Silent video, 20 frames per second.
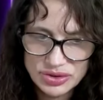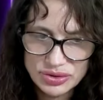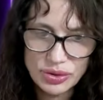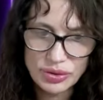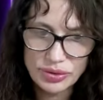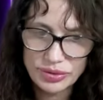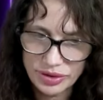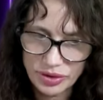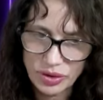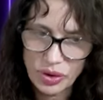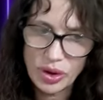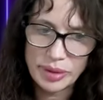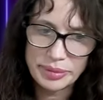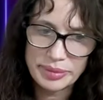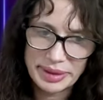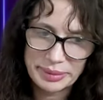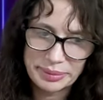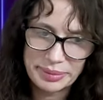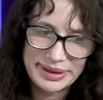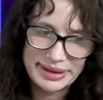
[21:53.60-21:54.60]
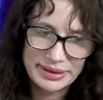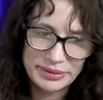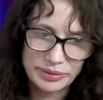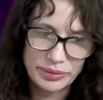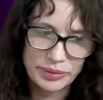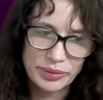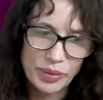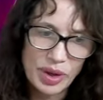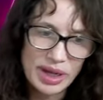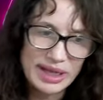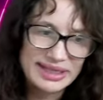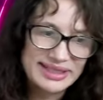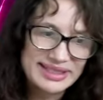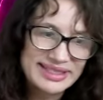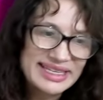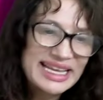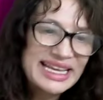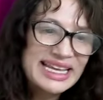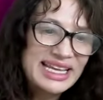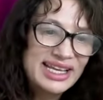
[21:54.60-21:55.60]
So the karmic
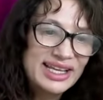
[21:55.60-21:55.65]
wants